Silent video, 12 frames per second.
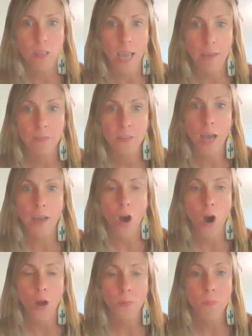that I have done
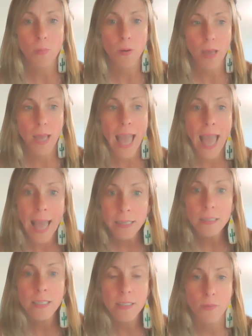on
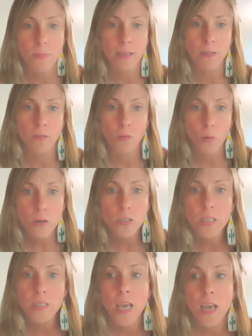endless amounts of
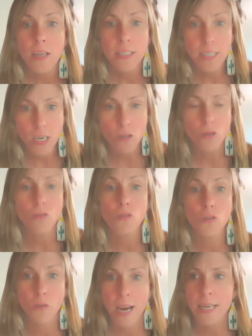courses, teachers,
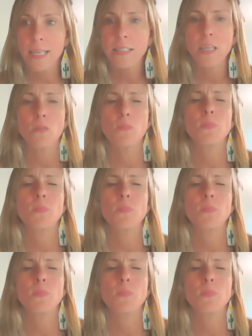trainings that have